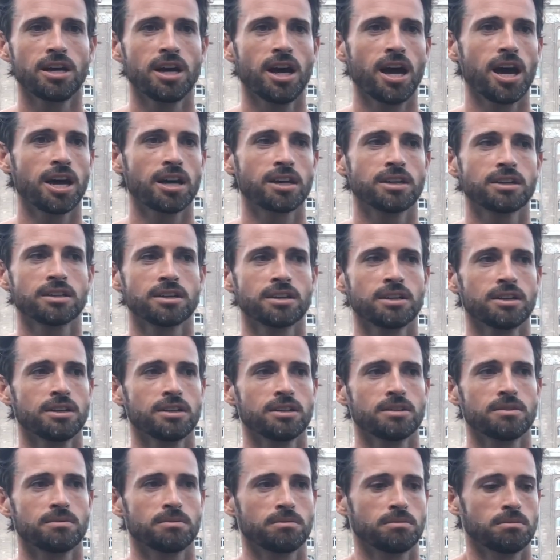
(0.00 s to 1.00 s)
and
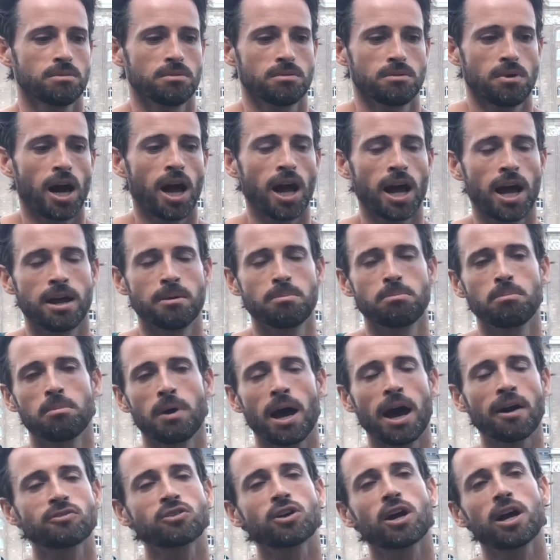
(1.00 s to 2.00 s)

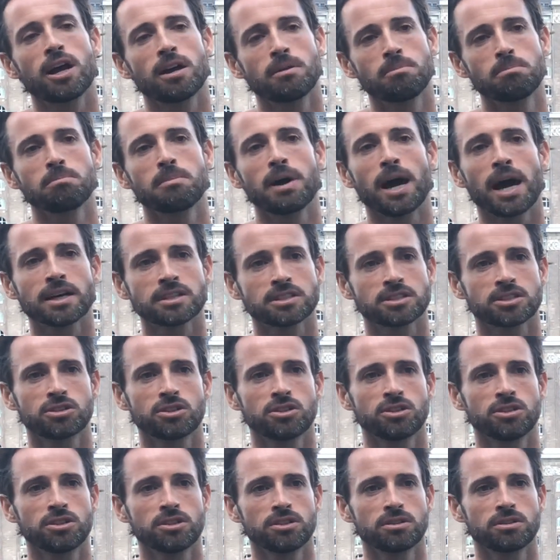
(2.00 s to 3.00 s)
after I had
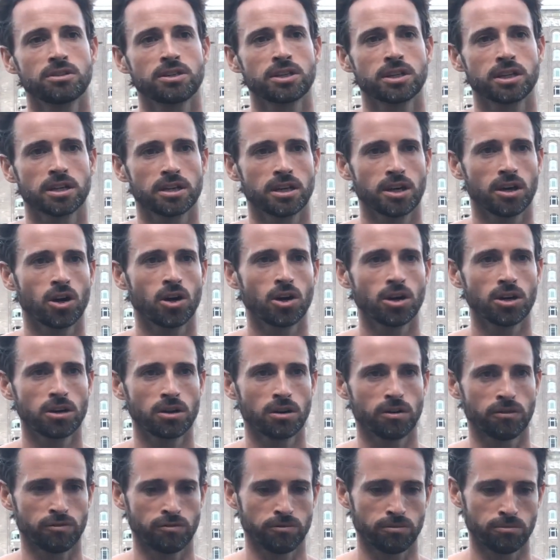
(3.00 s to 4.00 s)
mastered the art
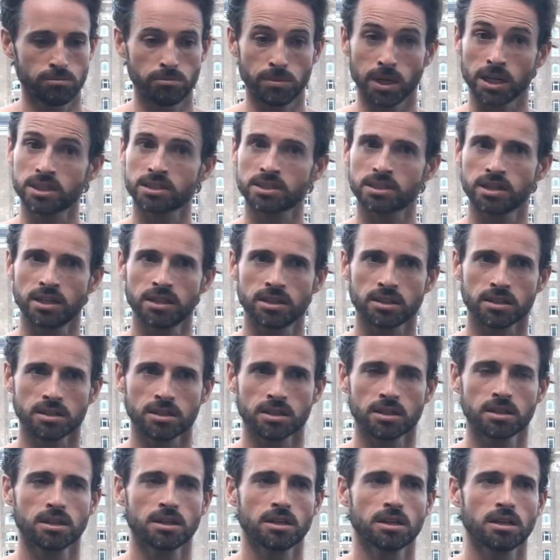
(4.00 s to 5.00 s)
of mixing,
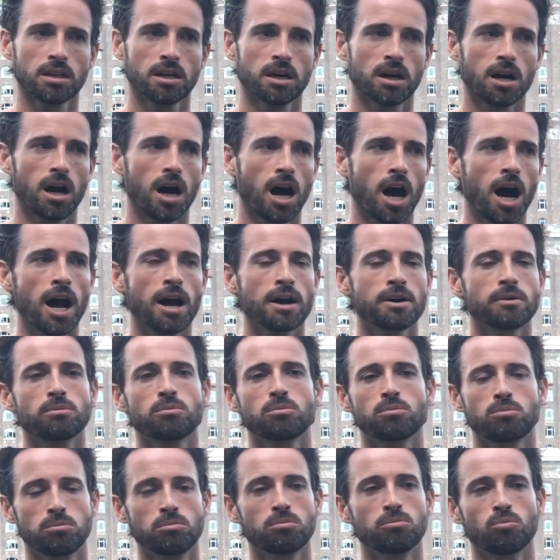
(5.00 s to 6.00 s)
I
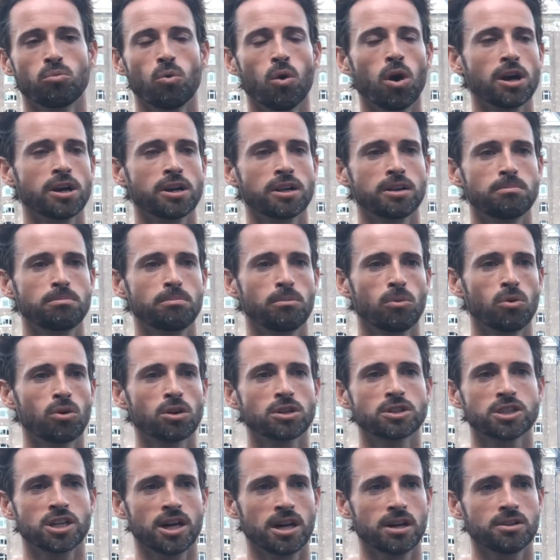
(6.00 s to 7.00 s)
wanted
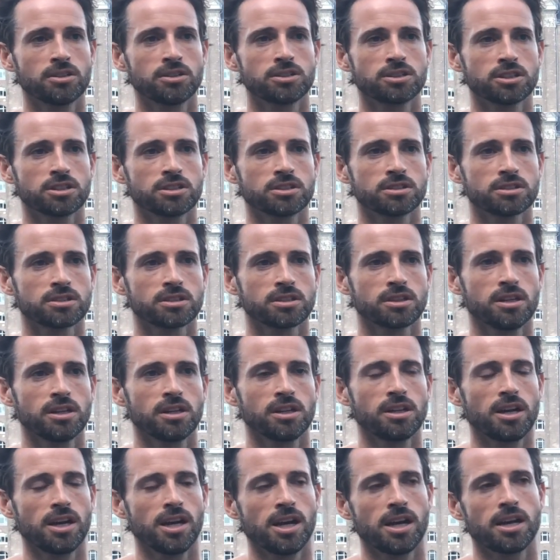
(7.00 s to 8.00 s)
more challenges.
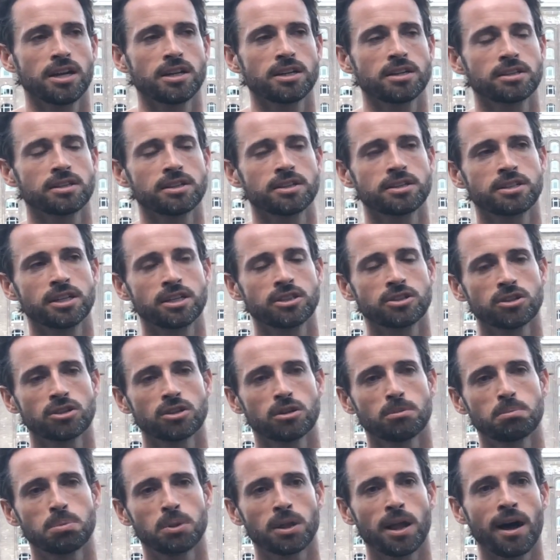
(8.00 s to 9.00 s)
And the
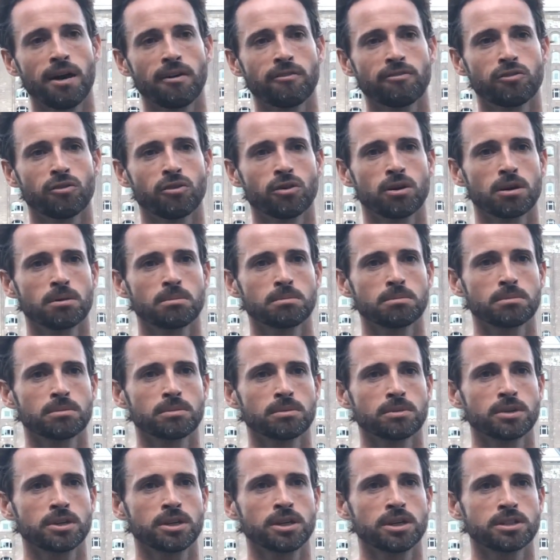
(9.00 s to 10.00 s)
digital platform
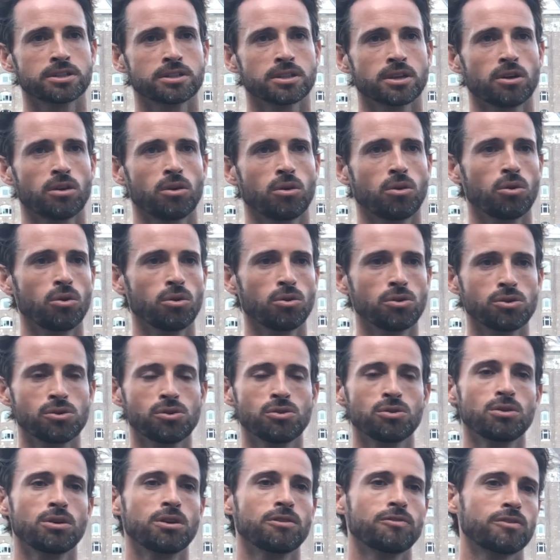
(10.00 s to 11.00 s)
is a whole
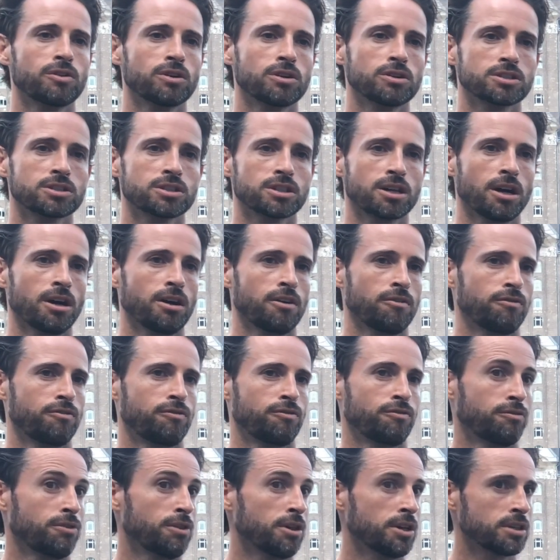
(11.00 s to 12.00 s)
universe of
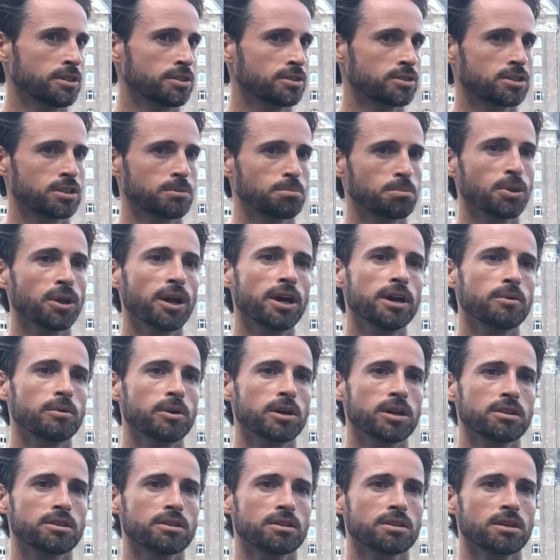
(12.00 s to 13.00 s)
things to play
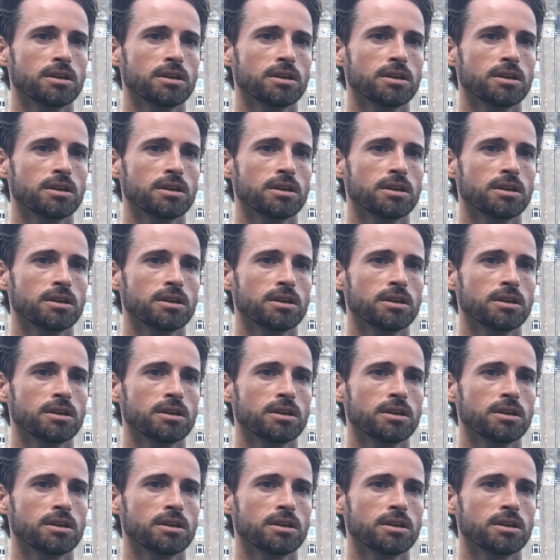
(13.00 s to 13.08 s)
with,